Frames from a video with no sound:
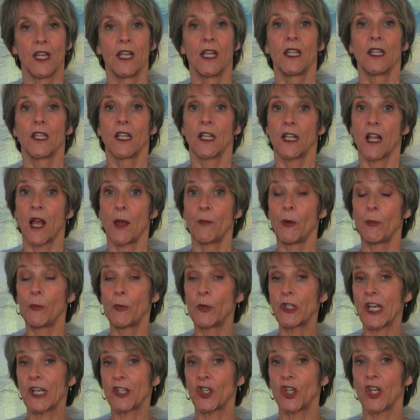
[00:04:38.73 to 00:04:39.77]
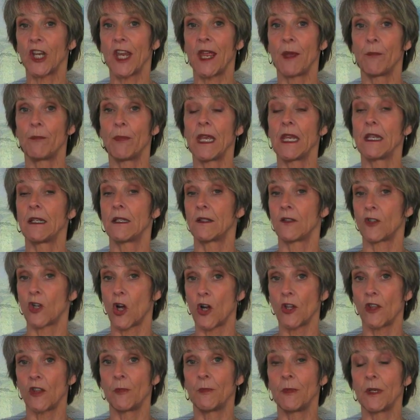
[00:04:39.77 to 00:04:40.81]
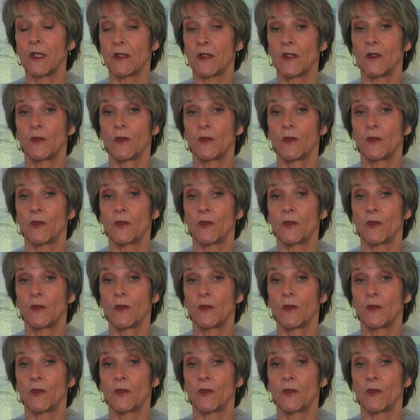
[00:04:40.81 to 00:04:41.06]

The Climate Protection Campaign started the Business